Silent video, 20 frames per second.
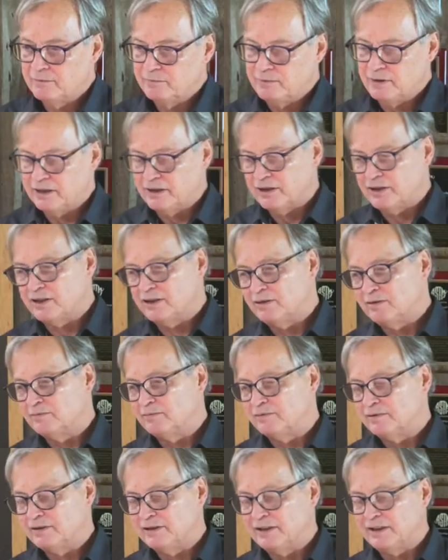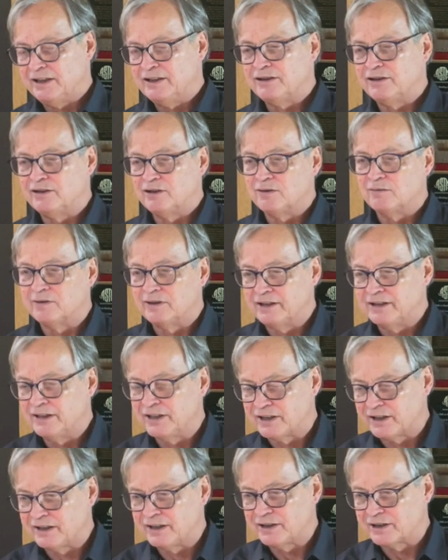because you need to know where
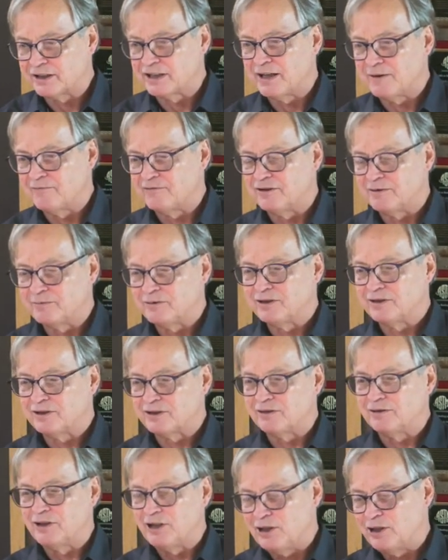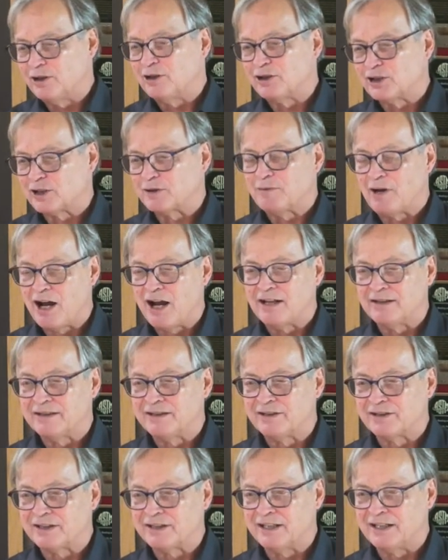these things come from so that you can smile
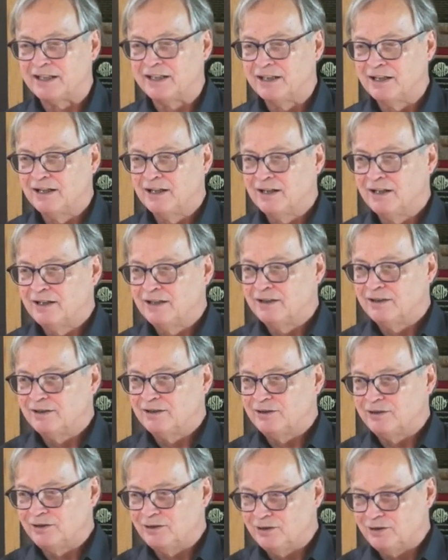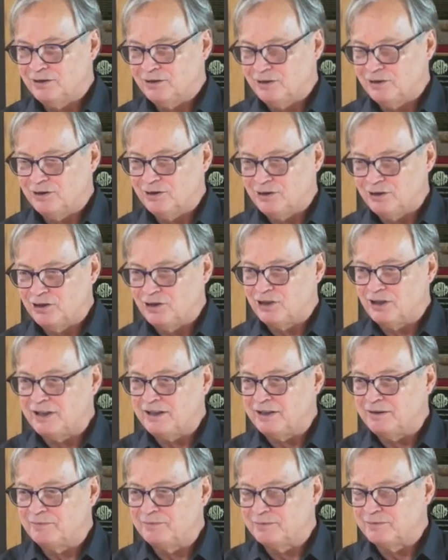and say,
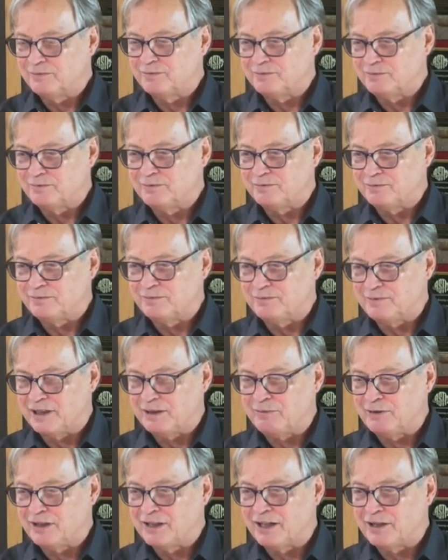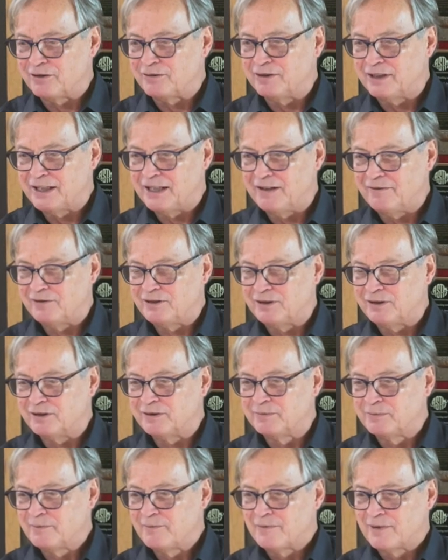gee, maybe I don't have
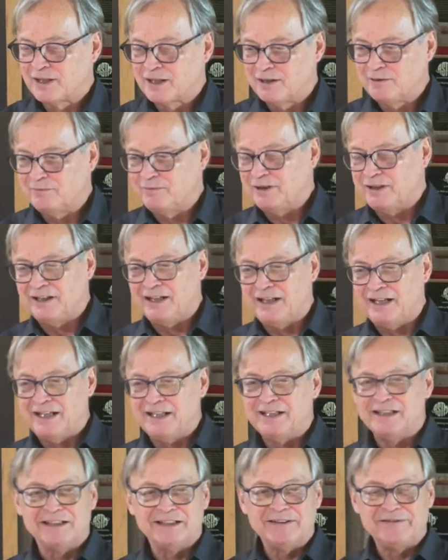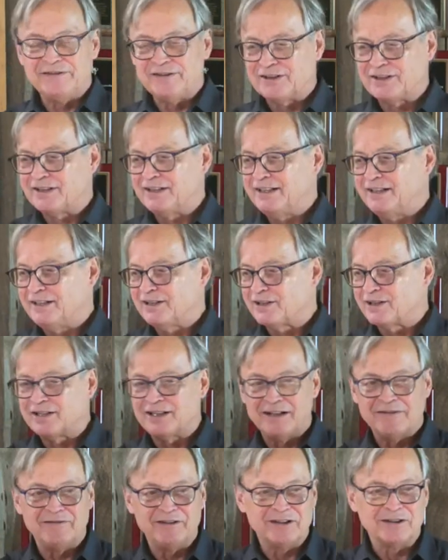to be anally fastidious
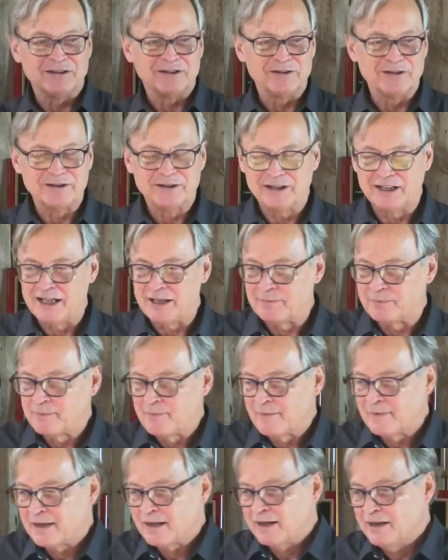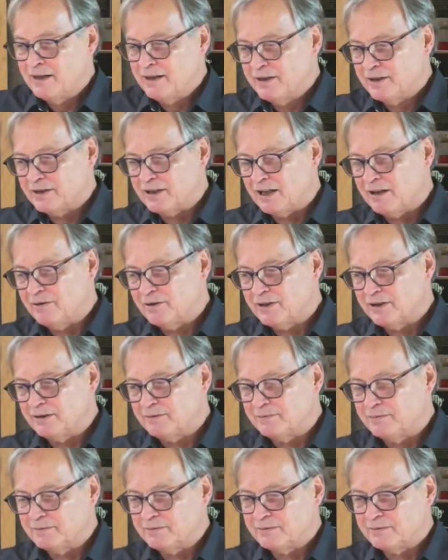on everything all the time. So I was a